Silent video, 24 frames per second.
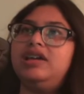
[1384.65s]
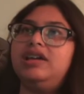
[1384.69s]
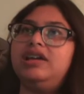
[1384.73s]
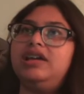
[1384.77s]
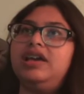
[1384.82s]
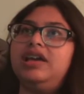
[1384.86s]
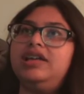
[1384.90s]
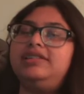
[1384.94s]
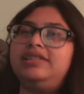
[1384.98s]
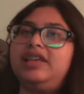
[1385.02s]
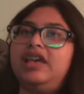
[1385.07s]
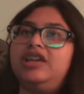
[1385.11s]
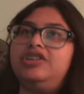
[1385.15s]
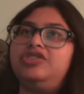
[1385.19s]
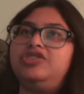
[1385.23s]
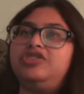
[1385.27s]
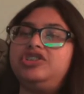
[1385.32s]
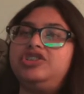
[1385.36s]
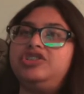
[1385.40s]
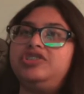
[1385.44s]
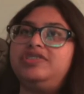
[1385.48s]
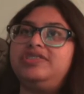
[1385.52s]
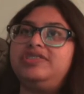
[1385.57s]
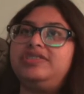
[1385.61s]
essentially
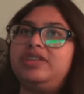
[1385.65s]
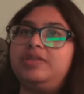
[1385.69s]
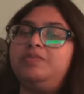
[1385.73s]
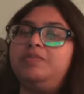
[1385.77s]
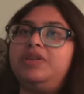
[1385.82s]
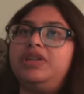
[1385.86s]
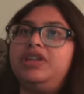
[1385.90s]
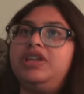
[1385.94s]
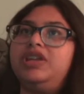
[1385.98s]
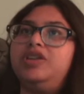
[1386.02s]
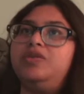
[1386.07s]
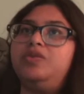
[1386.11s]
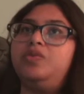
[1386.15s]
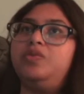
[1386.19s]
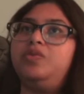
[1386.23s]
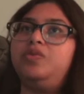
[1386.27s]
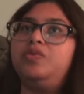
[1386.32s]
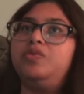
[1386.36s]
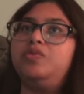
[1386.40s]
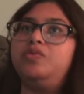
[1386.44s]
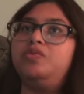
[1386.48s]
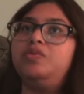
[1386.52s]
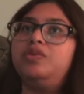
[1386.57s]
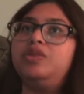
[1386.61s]
just somebody
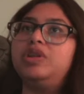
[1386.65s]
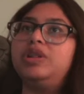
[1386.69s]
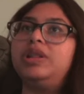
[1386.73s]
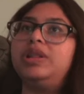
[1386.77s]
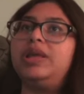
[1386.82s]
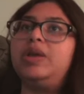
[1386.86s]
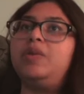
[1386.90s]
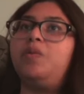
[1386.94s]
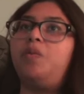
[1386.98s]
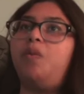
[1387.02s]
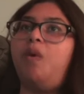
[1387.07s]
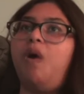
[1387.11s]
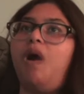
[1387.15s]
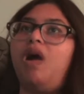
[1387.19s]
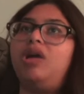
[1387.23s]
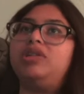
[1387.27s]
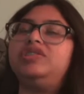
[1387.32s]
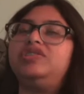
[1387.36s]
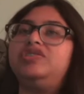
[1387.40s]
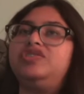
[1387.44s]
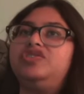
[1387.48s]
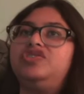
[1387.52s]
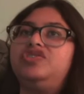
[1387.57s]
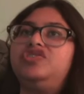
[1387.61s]
who really
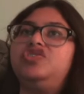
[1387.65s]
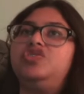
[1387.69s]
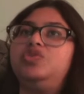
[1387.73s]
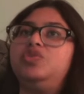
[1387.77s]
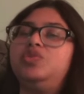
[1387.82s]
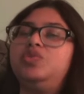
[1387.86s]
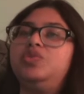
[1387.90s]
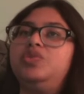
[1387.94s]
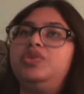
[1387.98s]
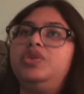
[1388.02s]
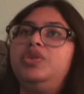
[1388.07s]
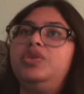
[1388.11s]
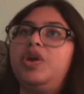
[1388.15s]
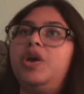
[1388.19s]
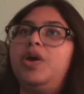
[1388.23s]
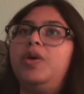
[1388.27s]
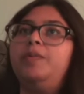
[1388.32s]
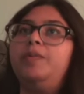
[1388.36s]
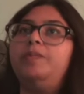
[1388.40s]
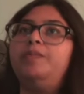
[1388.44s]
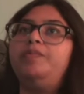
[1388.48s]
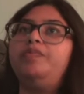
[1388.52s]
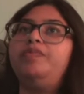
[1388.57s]
wants to, you know,